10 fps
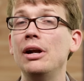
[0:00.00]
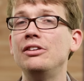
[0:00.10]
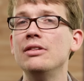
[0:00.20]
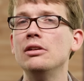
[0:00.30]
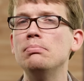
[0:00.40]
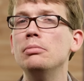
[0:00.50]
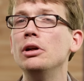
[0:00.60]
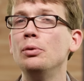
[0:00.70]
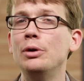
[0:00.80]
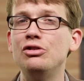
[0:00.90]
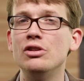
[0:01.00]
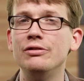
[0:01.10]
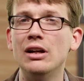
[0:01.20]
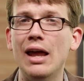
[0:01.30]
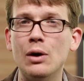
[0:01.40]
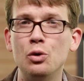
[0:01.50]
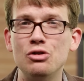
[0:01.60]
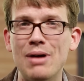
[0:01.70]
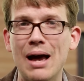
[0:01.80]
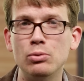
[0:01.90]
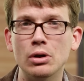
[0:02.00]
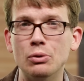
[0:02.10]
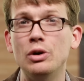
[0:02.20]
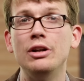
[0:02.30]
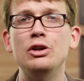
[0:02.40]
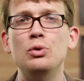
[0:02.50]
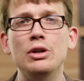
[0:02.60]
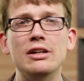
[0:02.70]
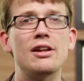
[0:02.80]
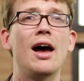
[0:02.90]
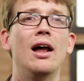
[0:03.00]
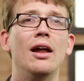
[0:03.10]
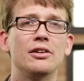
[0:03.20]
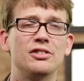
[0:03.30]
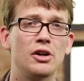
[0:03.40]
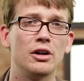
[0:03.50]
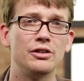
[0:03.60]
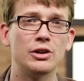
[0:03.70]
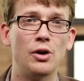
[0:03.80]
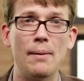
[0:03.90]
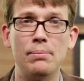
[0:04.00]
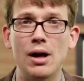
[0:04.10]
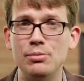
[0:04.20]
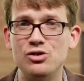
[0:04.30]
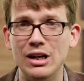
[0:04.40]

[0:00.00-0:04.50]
But it's in this middle region of your language map where really unique dialects start to crop up,